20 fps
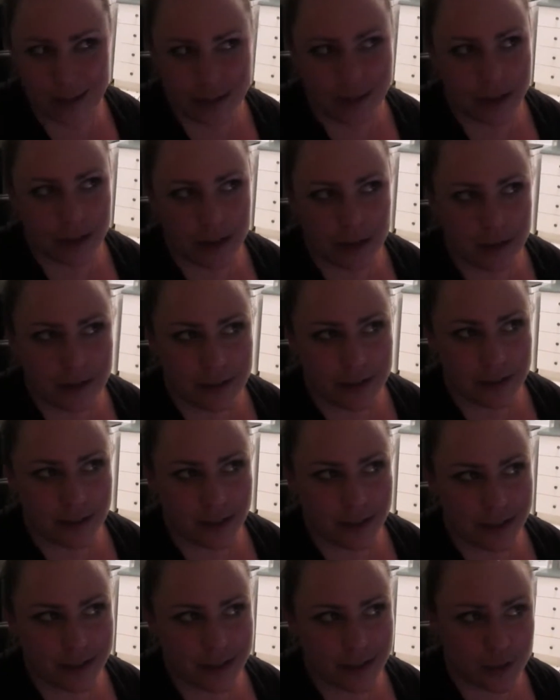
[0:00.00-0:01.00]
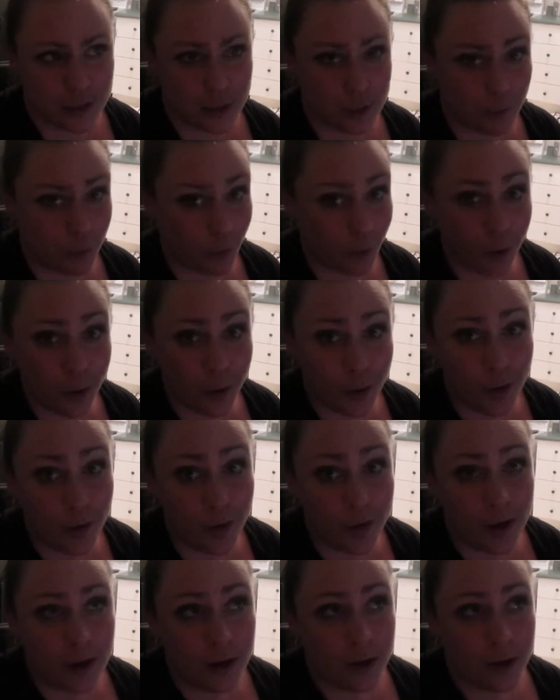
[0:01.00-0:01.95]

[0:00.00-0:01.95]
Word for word: that it's tomorrow,